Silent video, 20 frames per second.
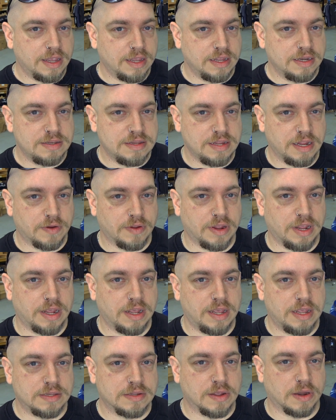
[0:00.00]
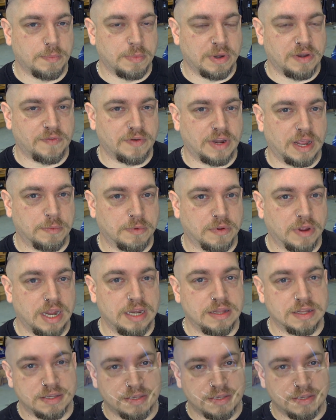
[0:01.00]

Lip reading: Interior has got a bit of an upgrade, the